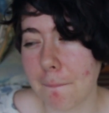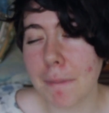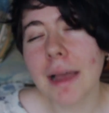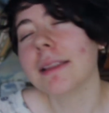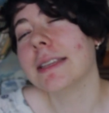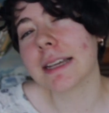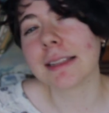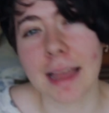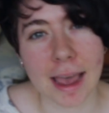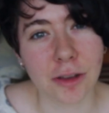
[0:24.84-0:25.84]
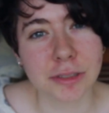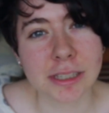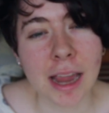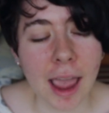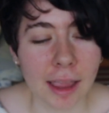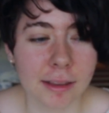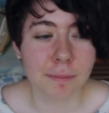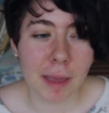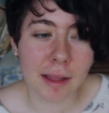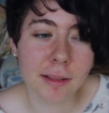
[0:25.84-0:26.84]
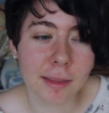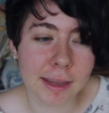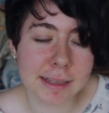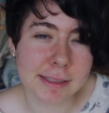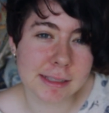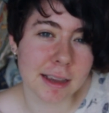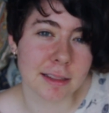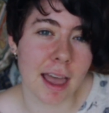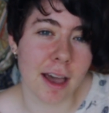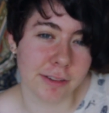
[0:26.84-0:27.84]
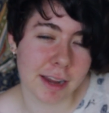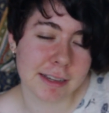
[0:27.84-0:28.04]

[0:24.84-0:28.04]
Mel is a cloud. Mel is a cloud.